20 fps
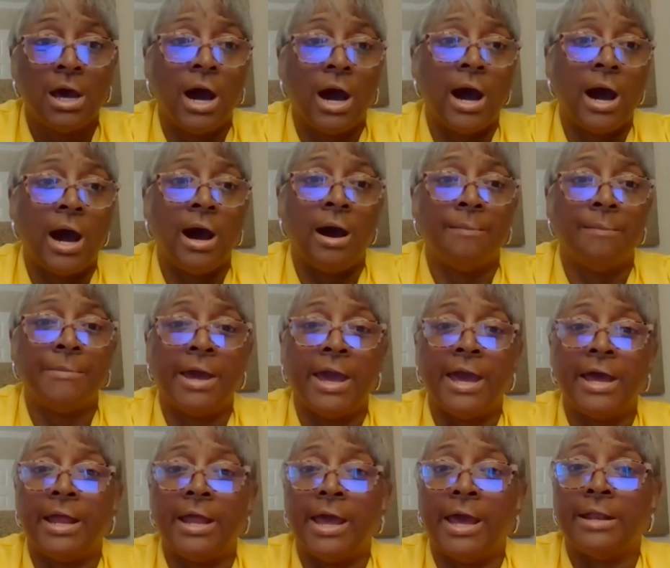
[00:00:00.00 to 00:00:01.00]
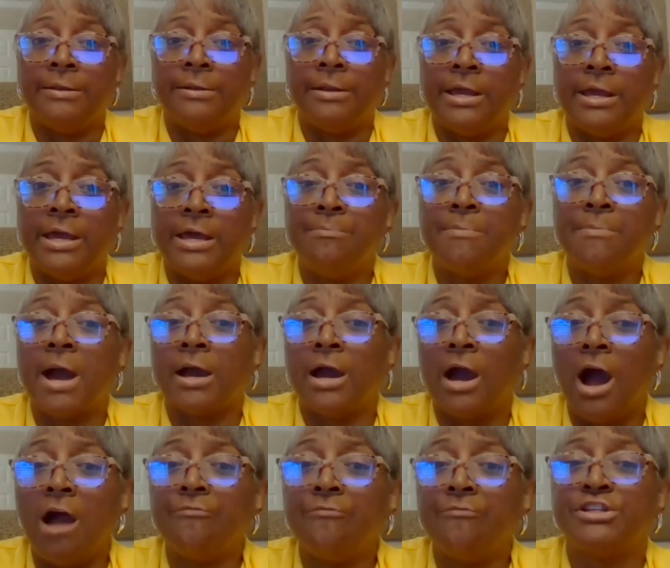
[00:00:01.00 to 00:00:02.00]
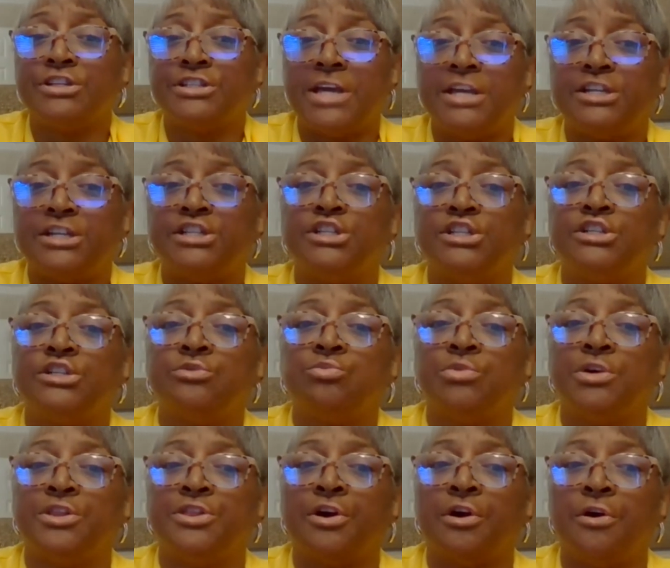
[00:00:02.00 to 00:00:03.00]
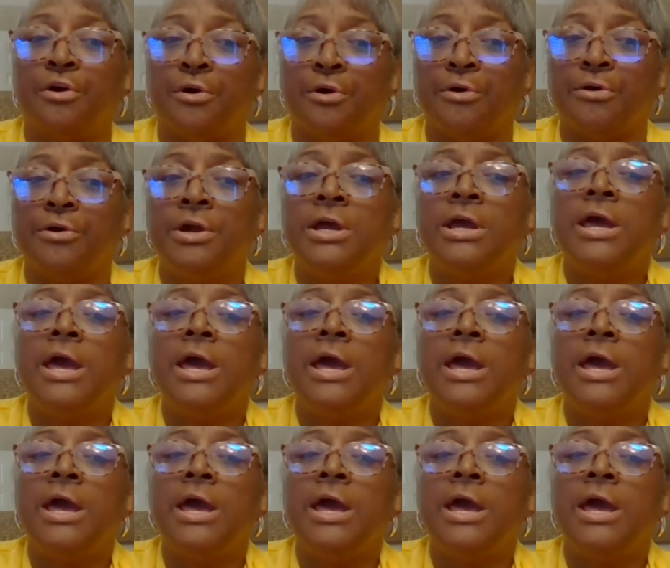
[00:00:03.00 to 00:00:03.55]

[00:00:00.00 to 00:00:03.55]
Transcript: And in my conversations with her